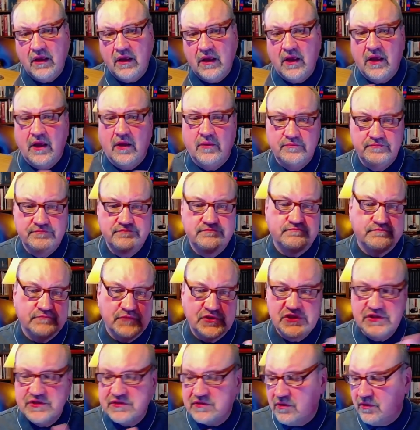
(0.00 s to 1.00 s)
Um,
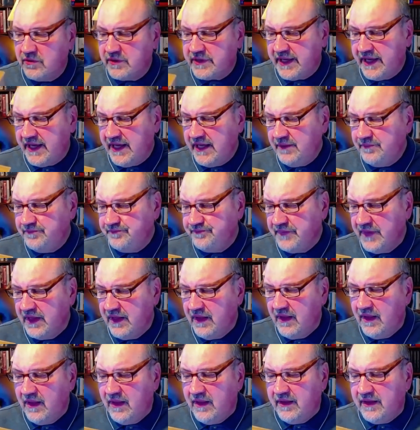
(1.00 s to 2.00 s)
which is okay.
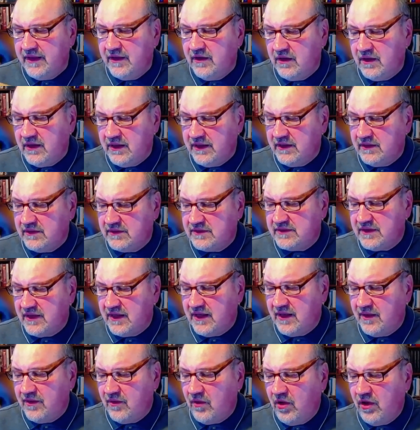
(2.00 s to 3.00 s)
It, it
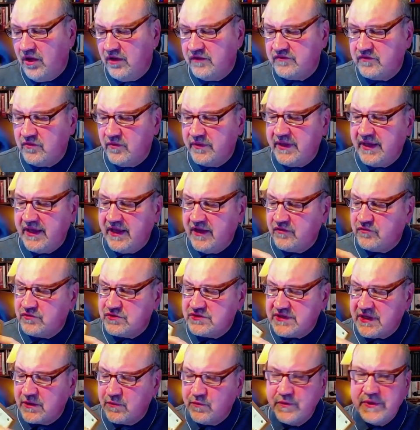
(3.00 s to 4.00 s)
uh, also has,
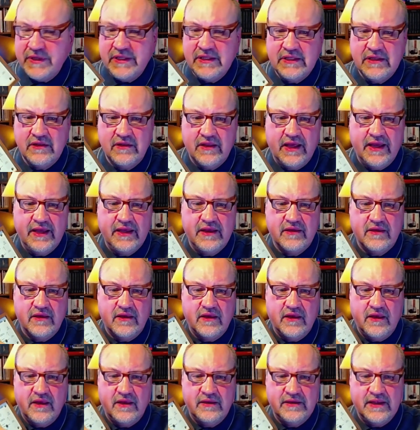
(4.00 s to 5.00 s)
which I really like,
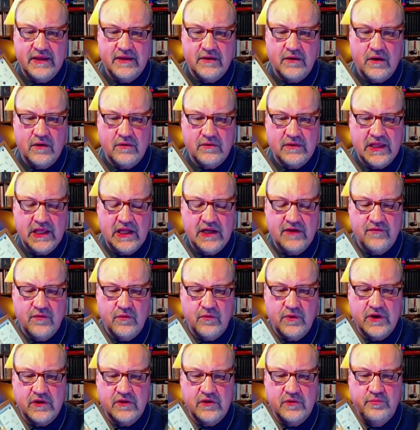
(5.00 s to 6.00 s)
an, a, kind of a
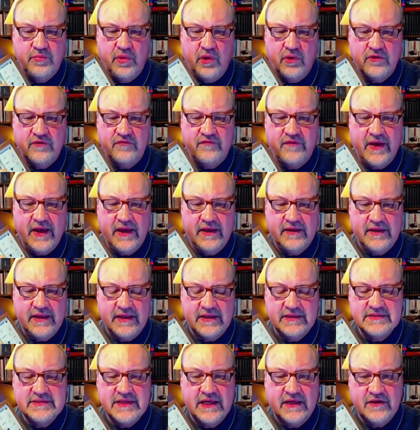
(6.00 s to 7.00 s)
regular bona fide
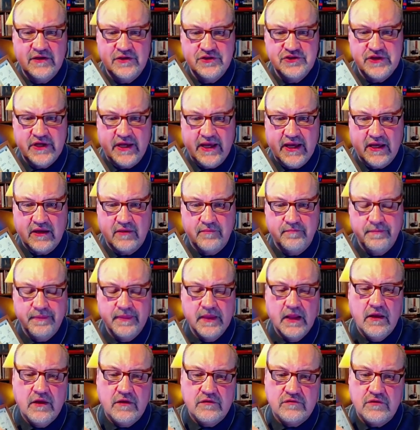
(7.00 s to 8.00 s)
antenna jack.
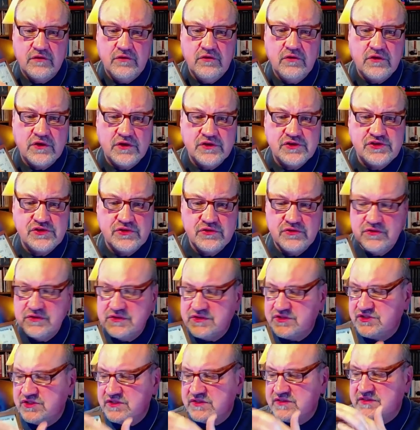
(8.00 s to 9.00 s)
So you can
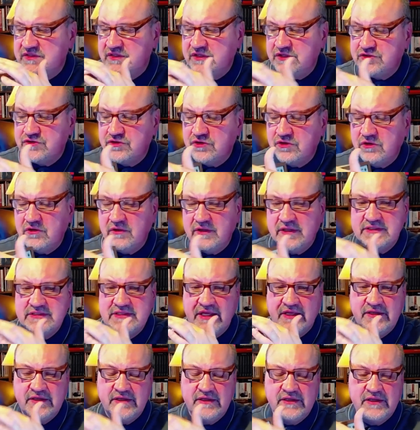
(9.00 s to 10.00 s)
choose just an internal
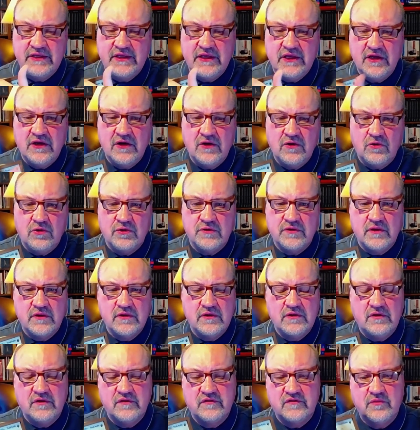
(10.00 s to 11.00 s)
antenna in here or the
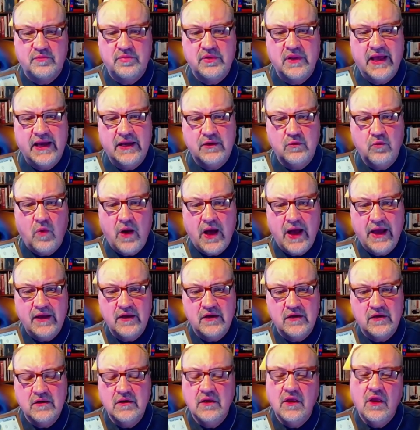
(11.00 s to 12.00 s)
little supplied
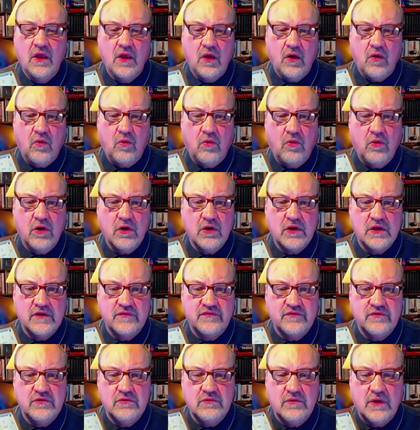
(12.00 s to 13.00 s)
wire, or
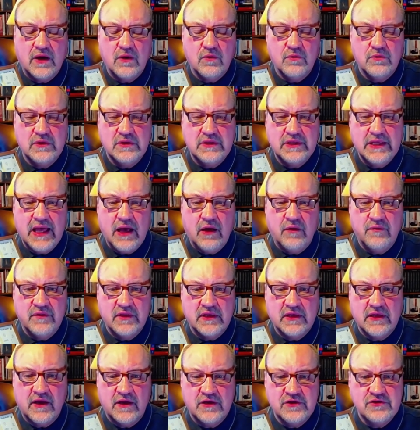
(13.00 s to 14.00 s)
if you are really out in
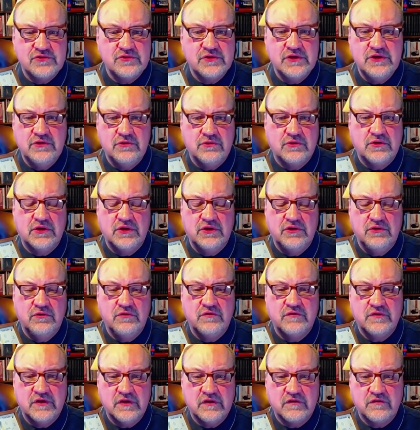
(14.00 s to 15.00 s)
the country, you can
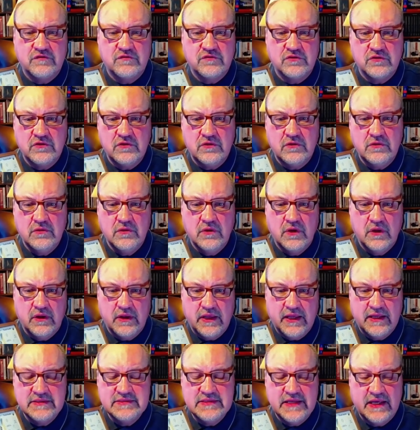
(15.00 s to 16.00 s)
use an external
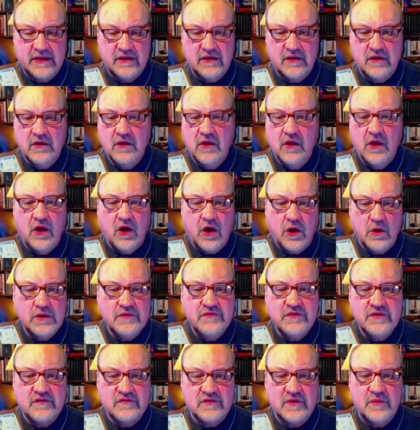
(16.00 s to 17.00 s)
antenna, or
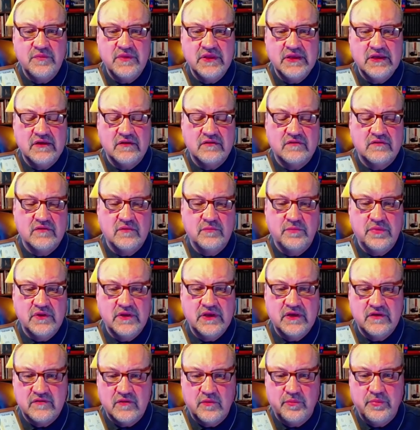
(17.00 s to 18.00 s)
even something as simple
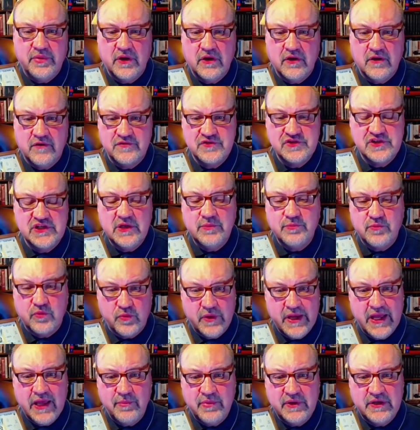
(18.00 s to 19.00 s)
as a pair of cheap
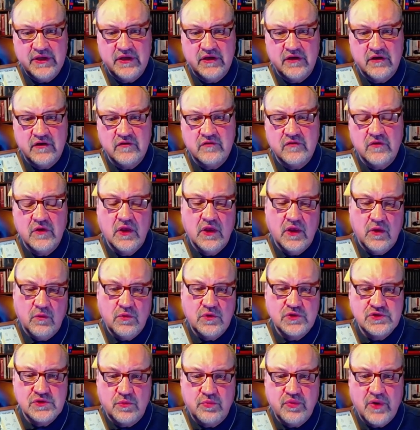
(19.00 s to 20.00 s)
rabbit ears,
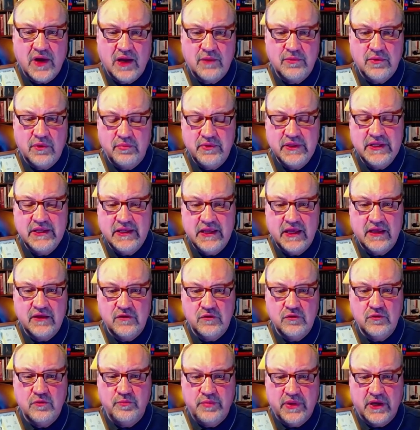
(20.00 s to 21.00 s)
which will probably get
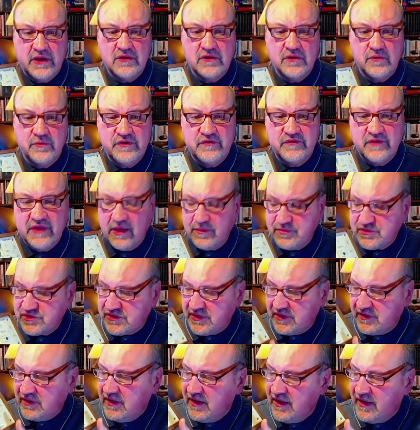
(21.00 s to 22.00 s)
you better
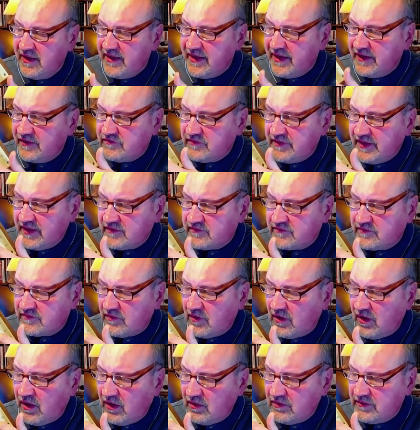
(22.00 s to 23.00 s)
reception. And so that's
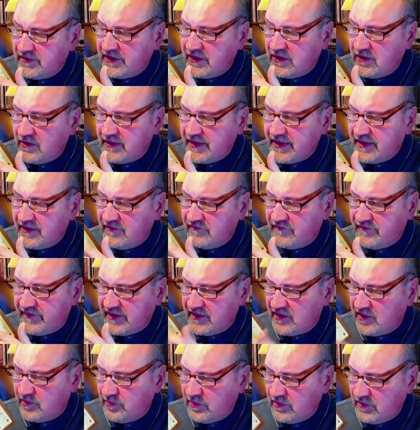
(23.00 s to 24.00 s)
all here and
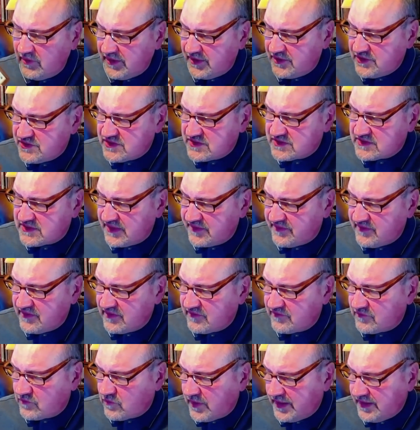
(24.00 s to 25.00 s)
available, and just, I
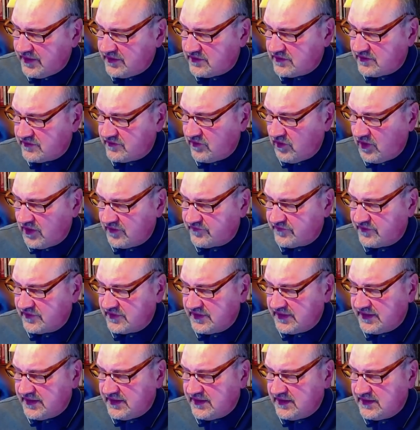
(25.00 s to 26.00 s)
think, quite
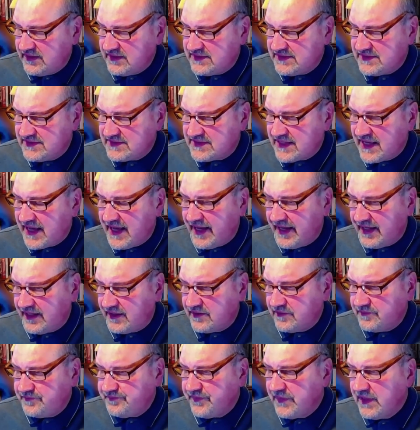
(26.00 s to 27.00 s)
thoughtfully
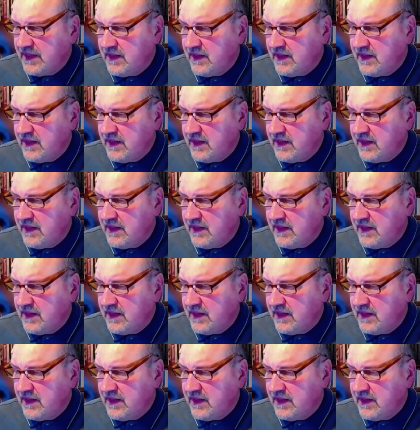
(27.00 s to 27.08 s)
designed.